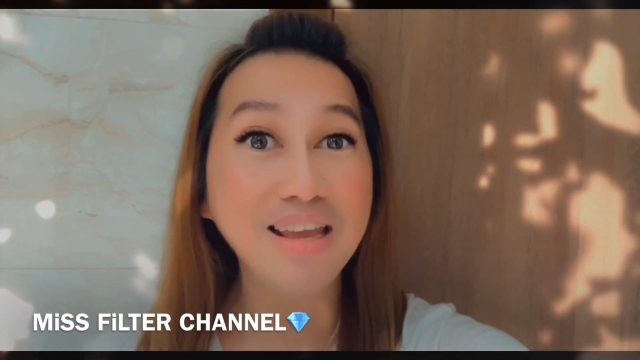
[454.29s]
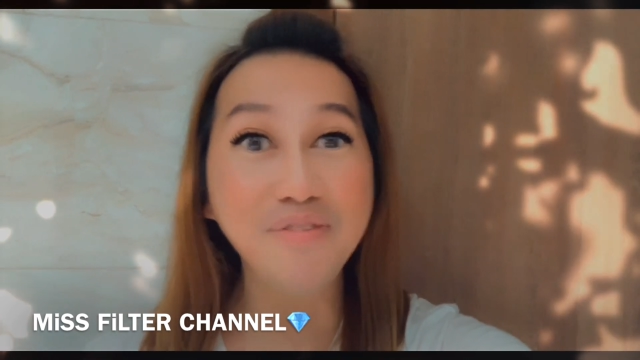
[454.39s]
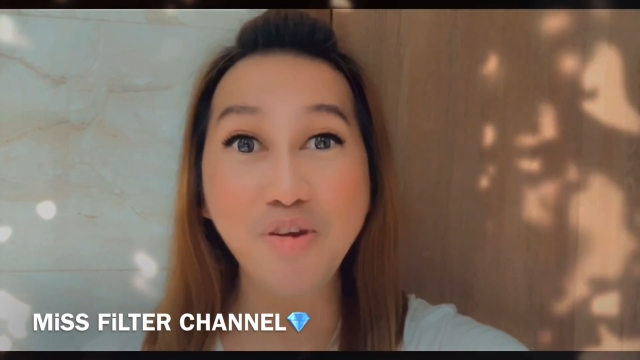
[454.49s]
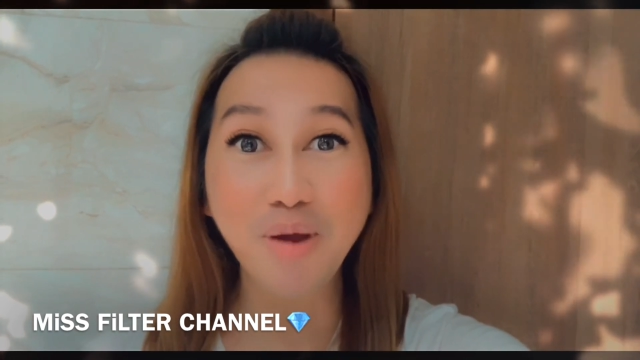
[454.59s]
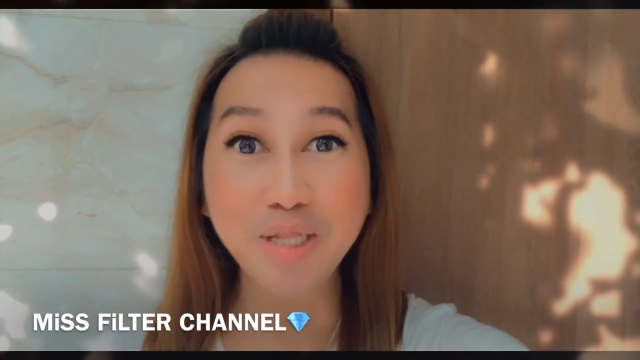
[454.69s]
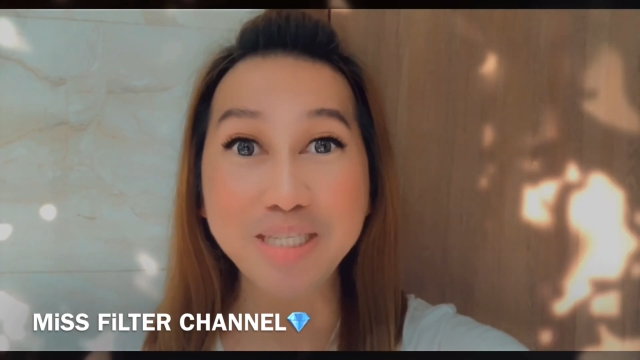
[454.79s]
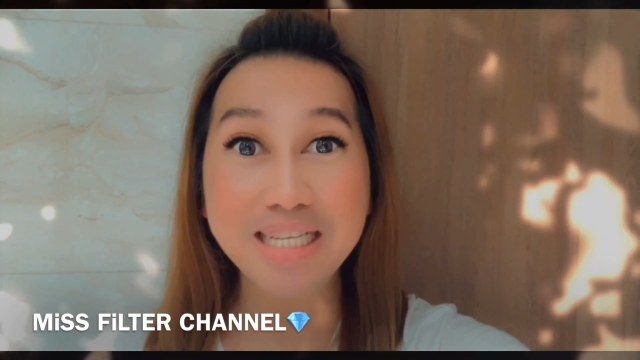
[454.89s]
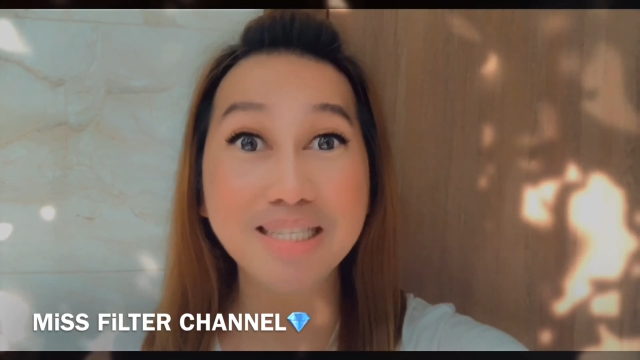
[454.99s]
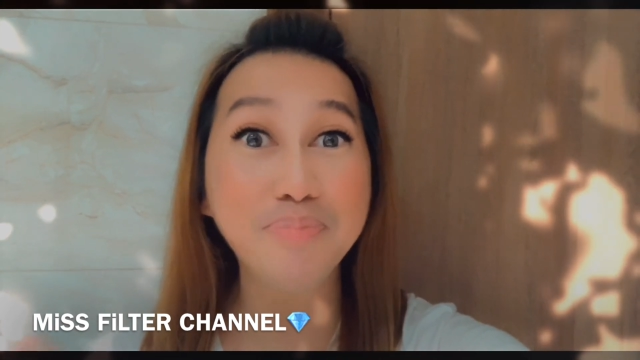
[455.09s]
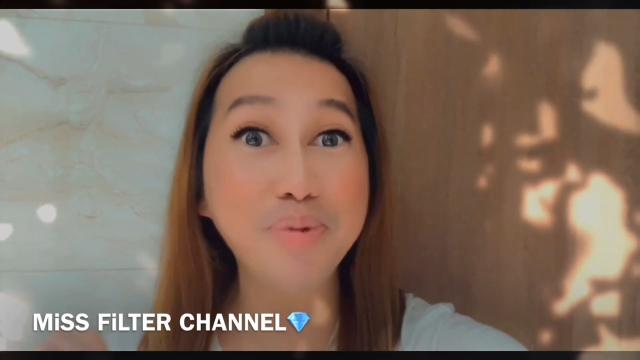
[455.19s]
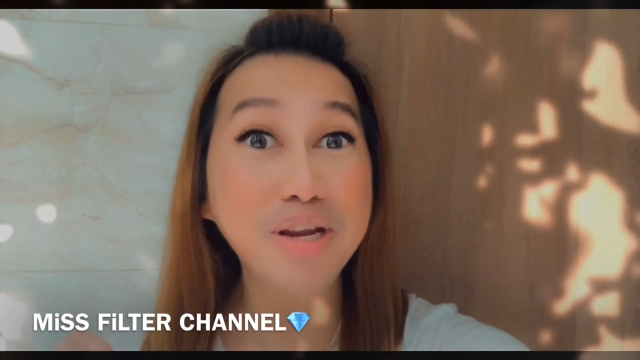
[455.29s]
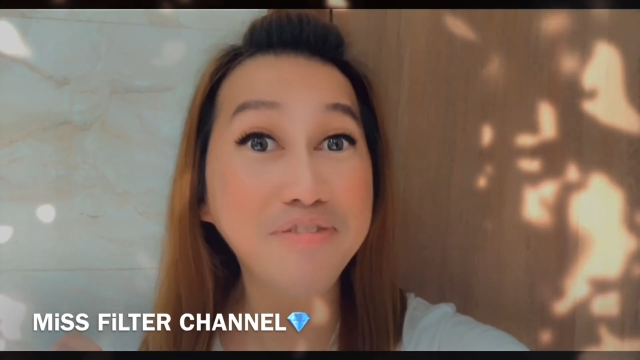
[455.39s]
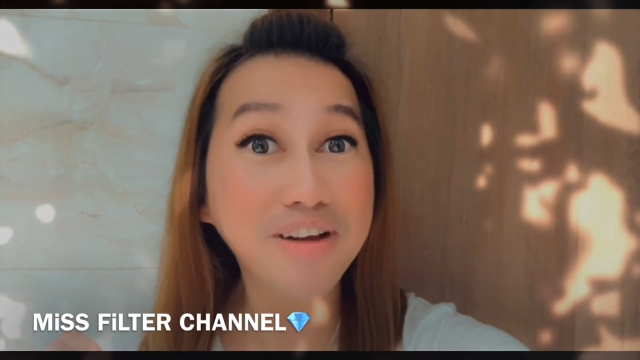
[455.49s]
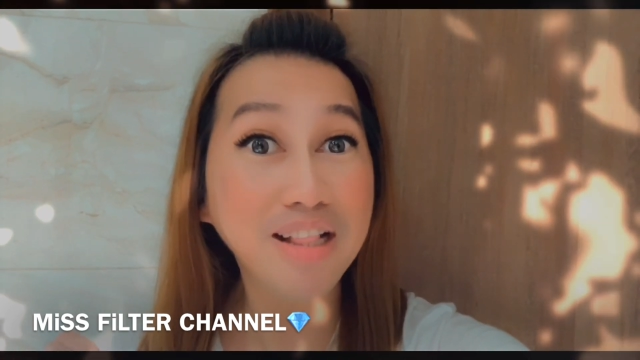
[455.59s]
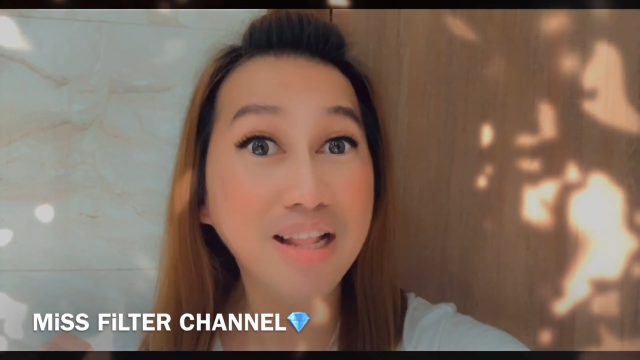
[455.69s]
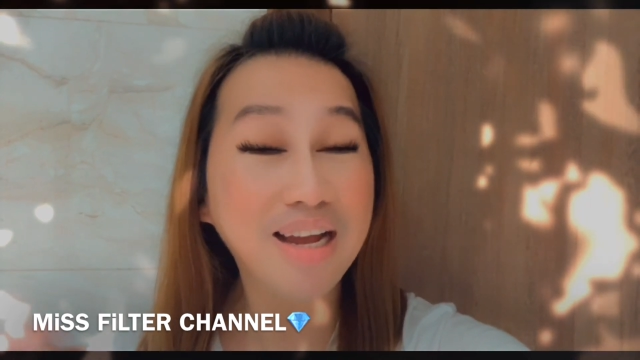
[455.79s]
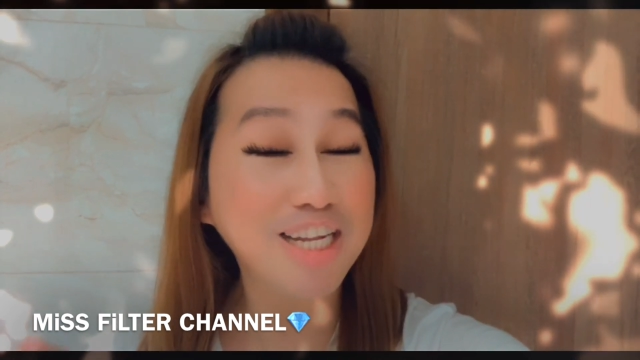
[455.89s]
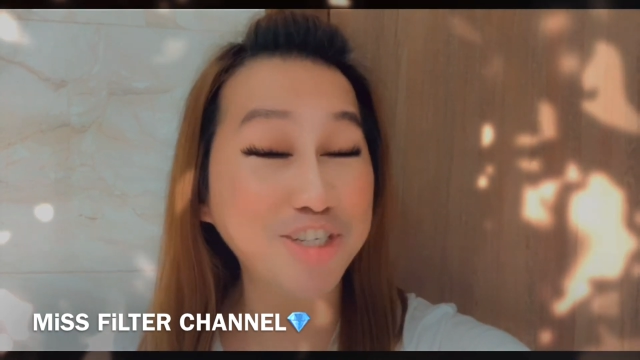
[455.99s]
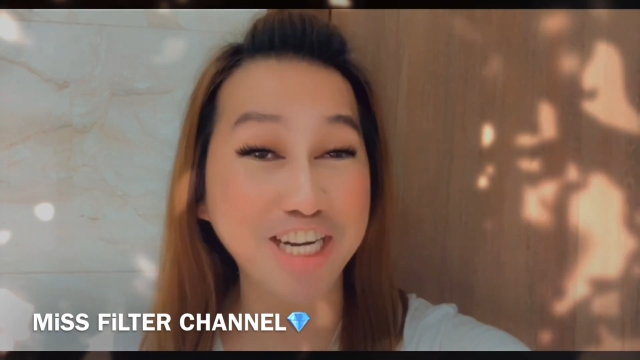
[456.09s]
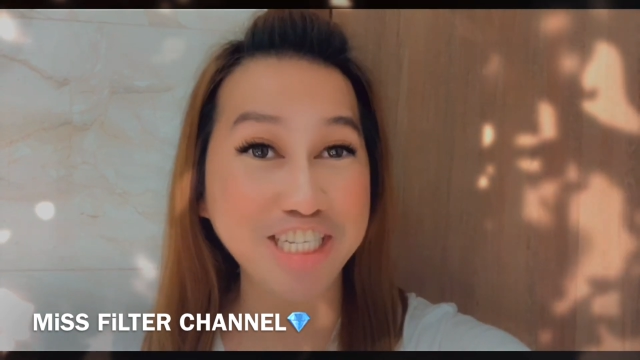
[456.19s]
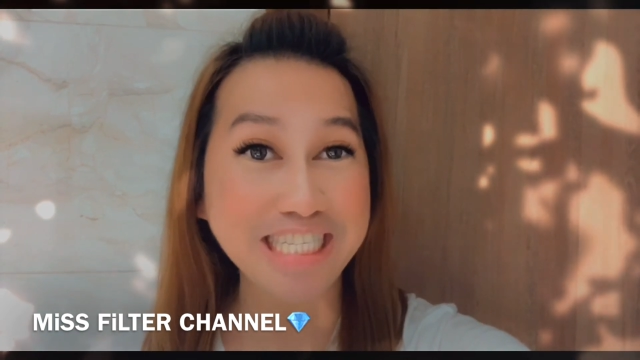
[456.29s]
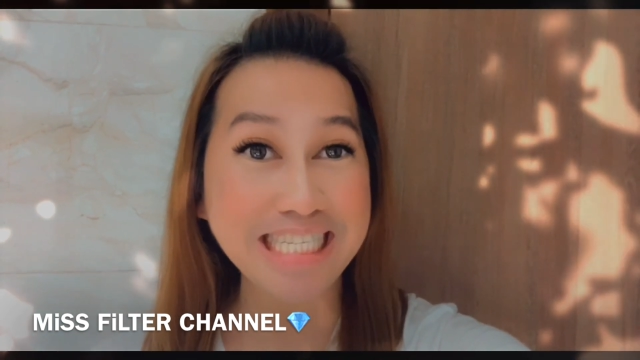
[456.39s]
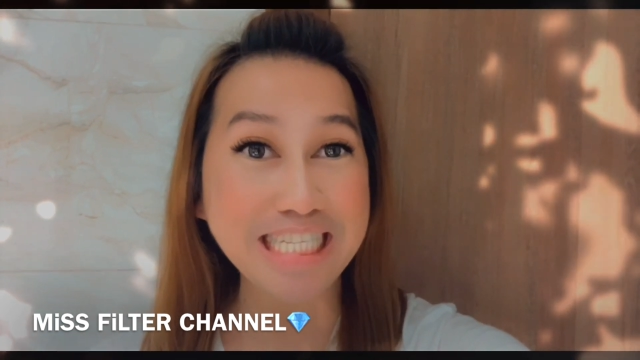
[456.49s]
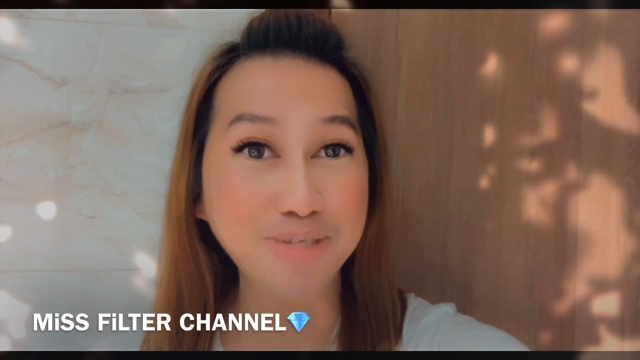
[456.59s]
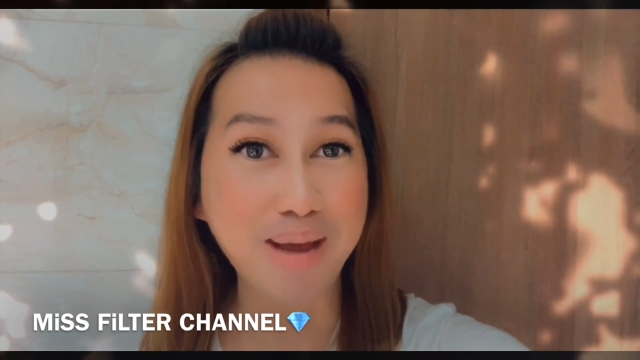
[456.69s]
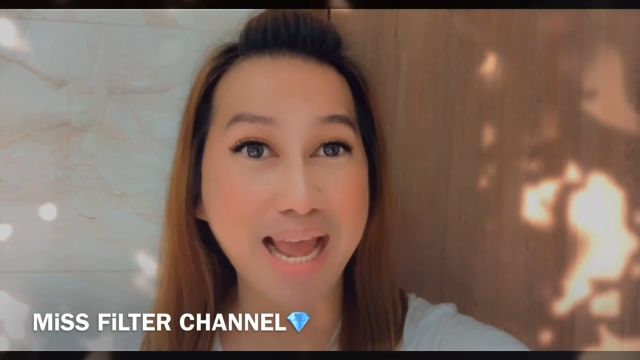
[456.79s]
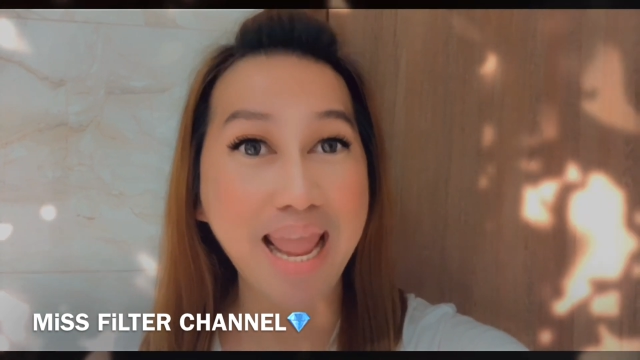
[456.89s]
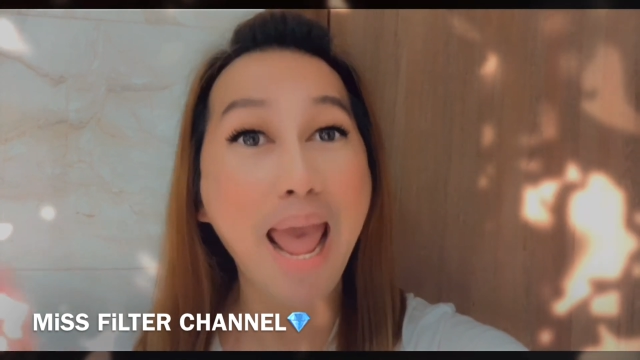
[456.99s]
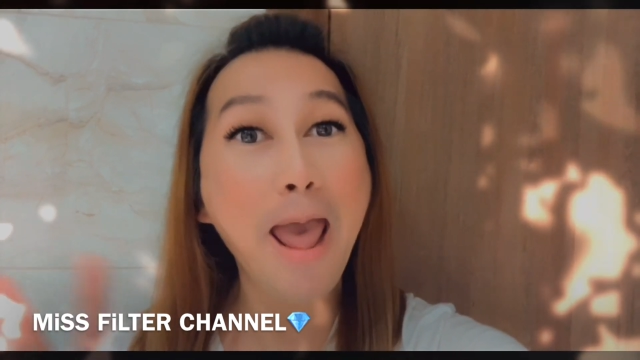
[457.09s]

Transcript: if you want to see some beautiful attractions in Dubai,